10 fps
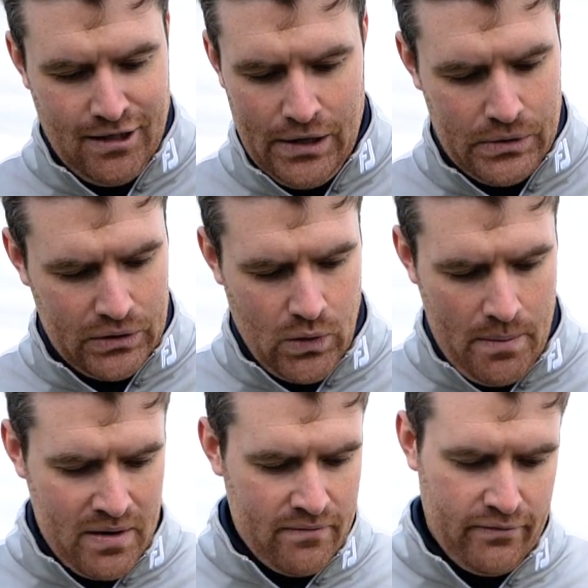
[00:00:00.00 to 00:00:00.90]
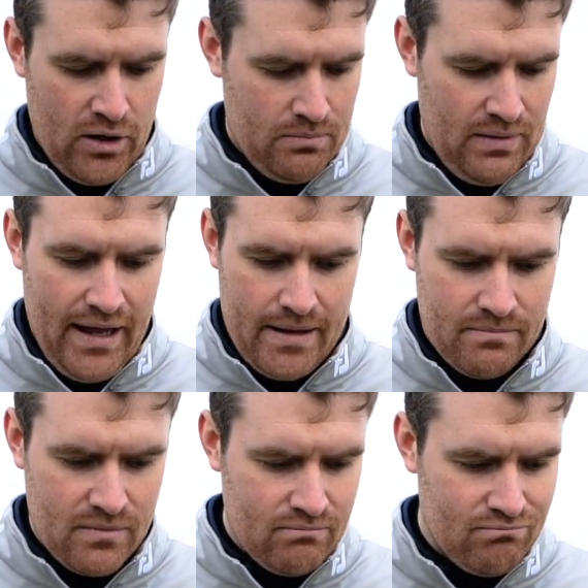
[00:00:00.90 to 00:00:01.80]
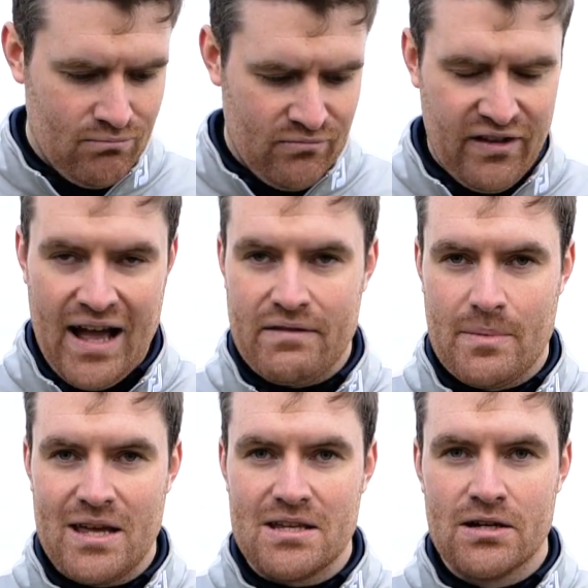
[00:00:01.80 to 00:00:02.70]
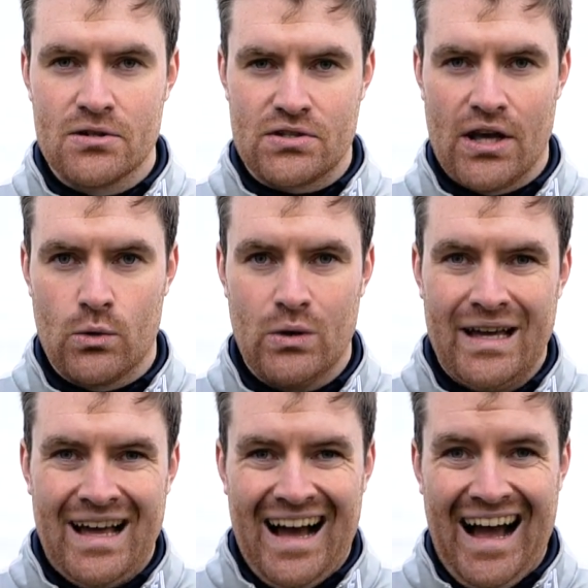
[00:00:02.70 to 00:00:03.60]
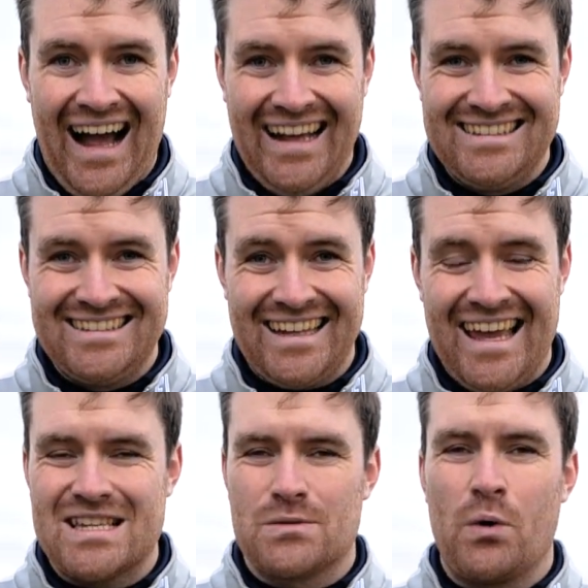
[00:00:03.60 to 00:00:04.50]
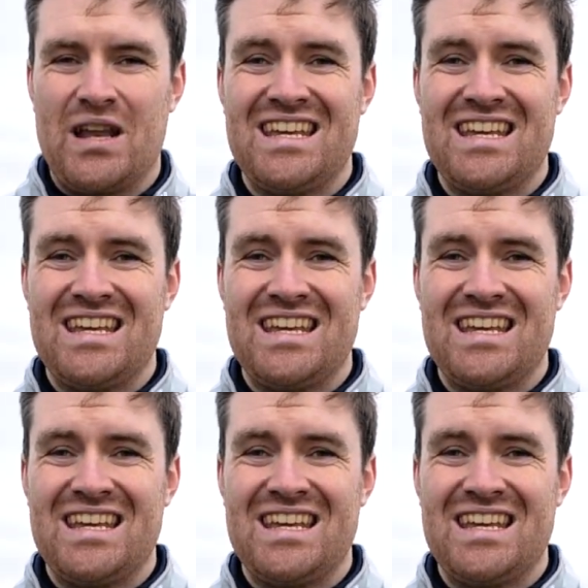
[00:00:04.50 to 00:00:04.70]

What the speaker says: out equipment for 5 and a bit years now, and it's when